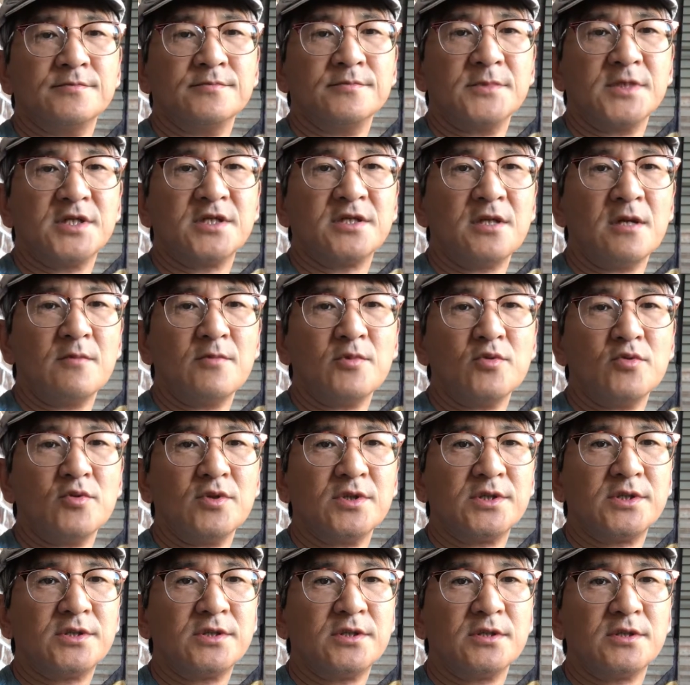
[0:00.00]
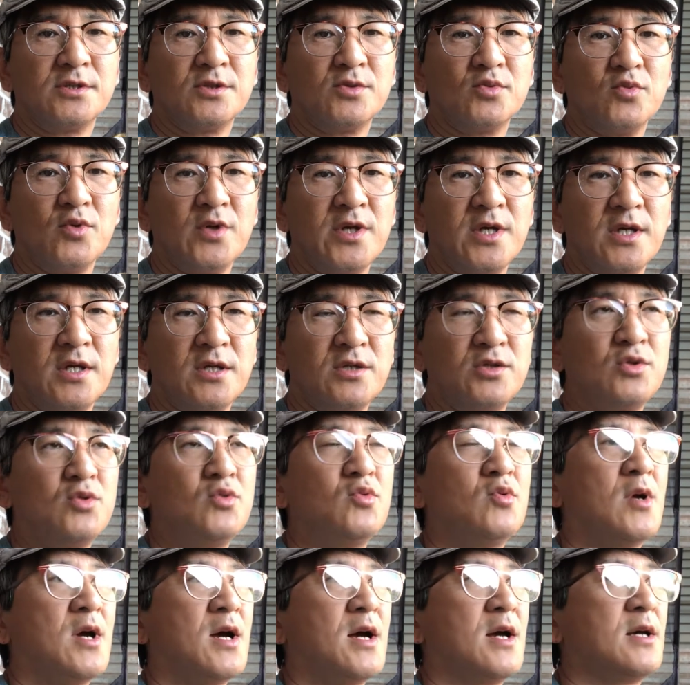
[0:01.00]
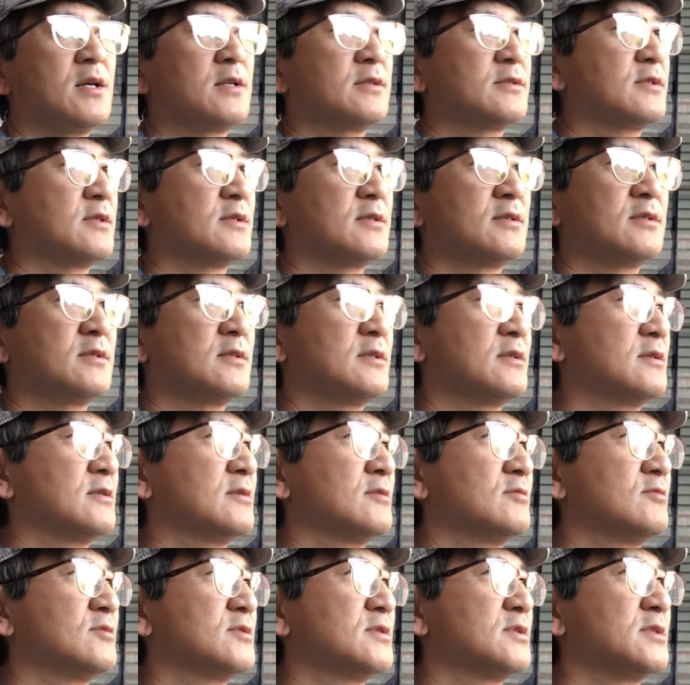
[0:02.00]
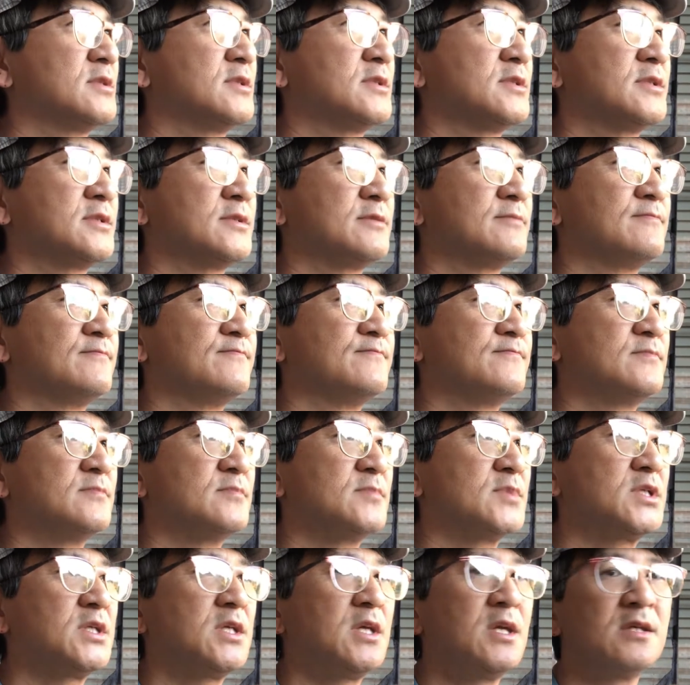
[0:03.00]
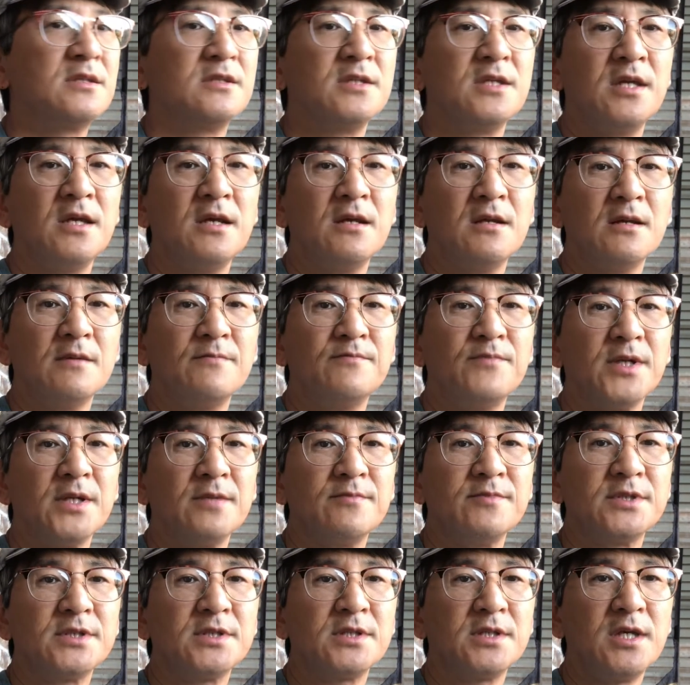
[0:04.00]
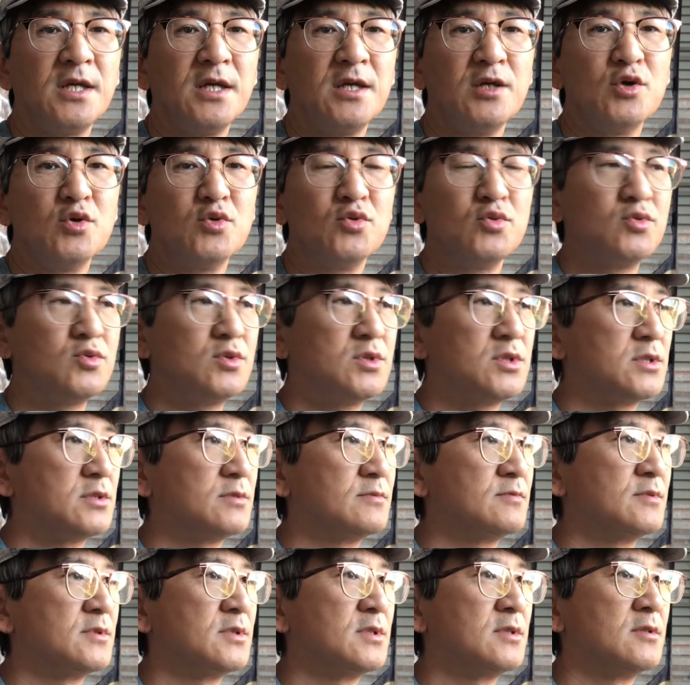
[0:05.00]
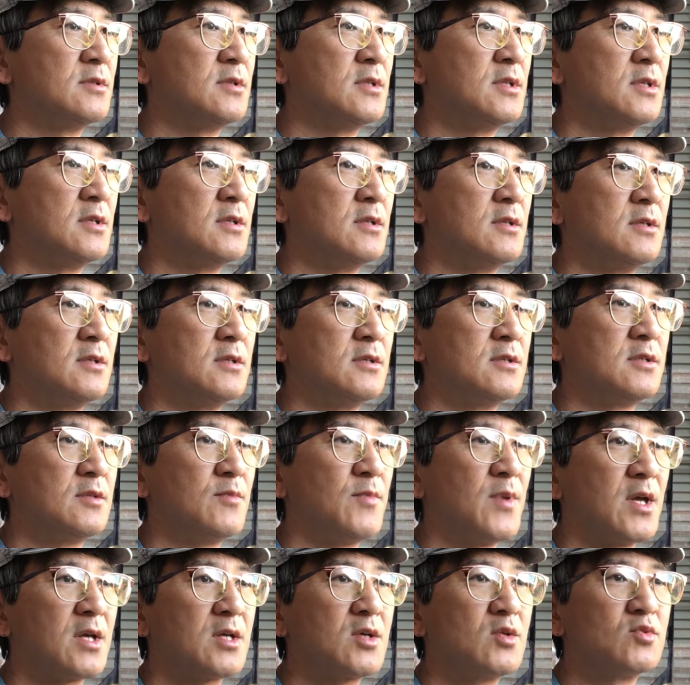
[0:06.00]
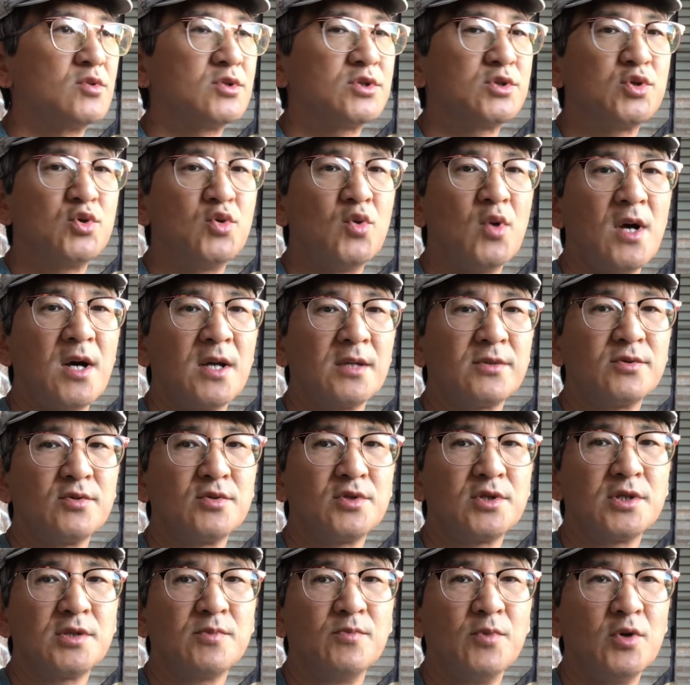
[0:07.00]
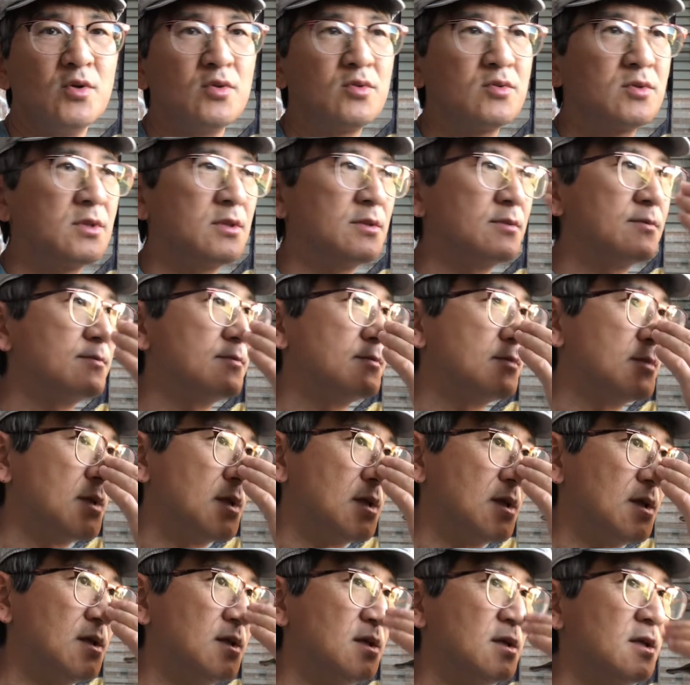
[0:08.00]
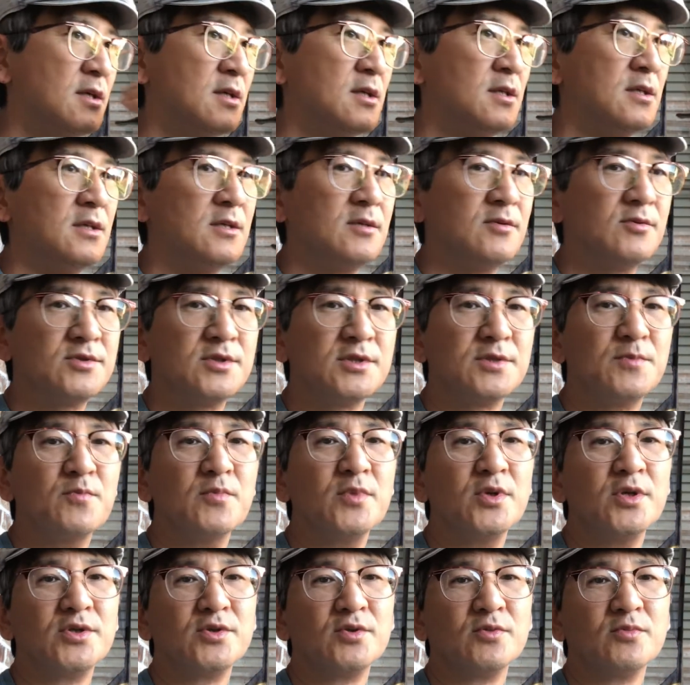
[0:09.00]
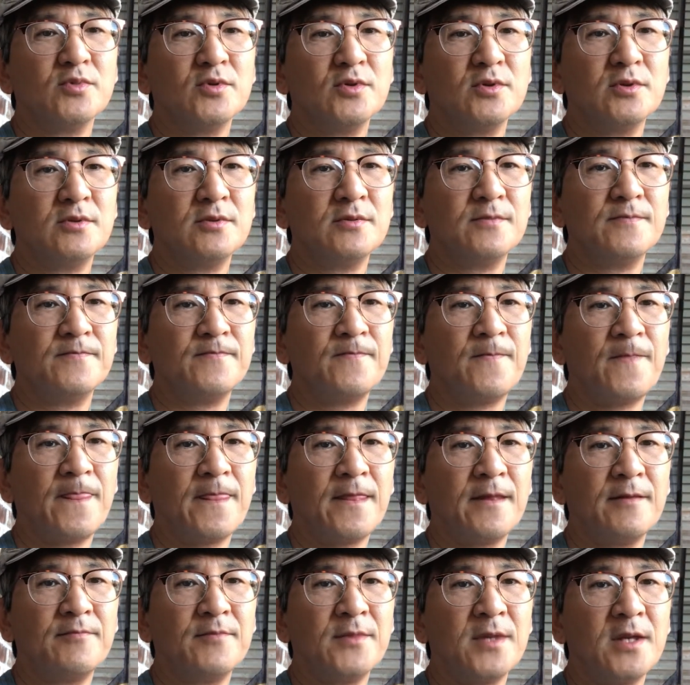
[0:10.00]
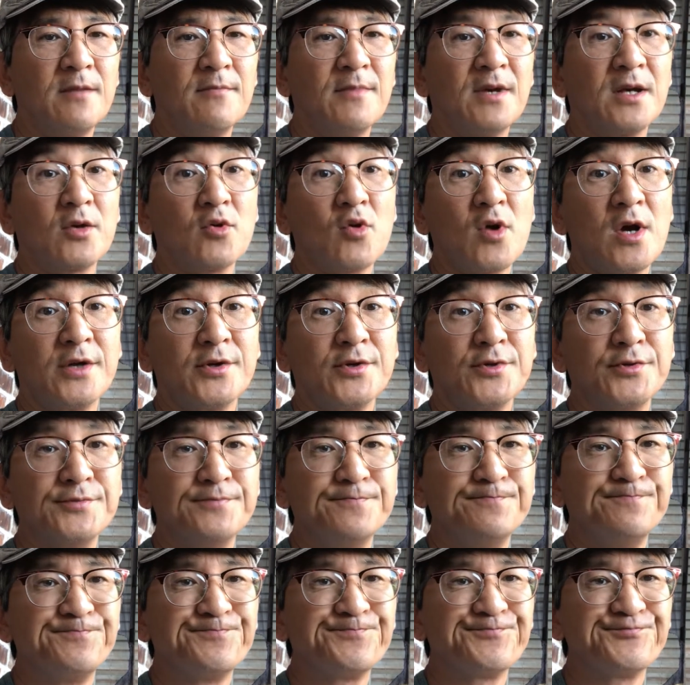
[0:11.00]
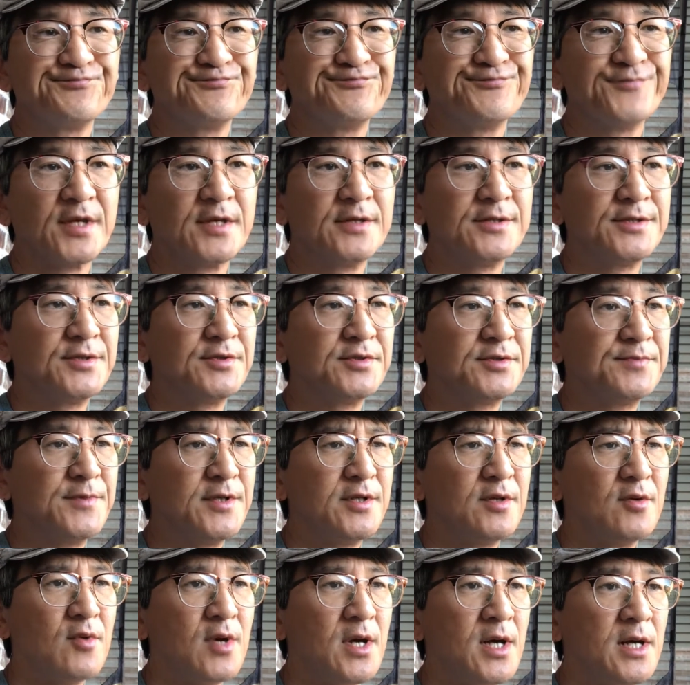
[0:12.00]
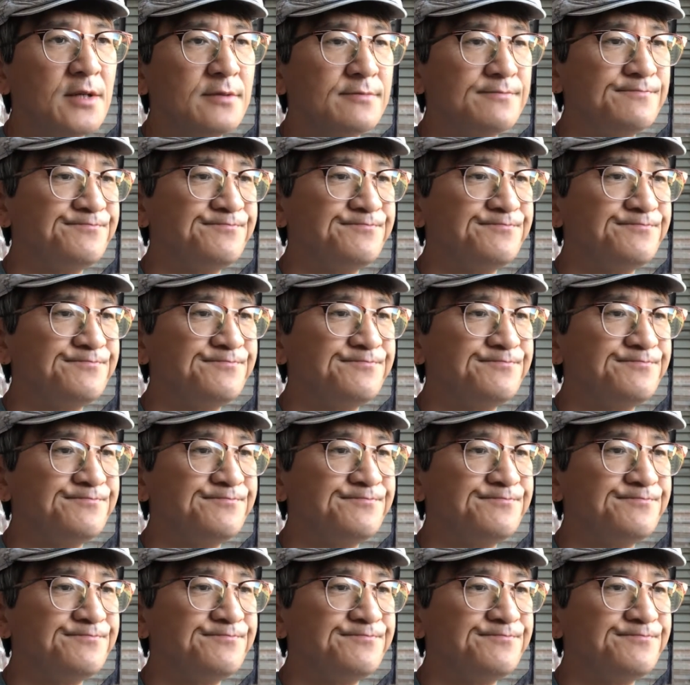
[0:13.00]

Summer was just way too hot. It was just getting eat up by mosquitoes. Tobacco was too hot to smoke. It was just miserable in my grotto. So it's been a while.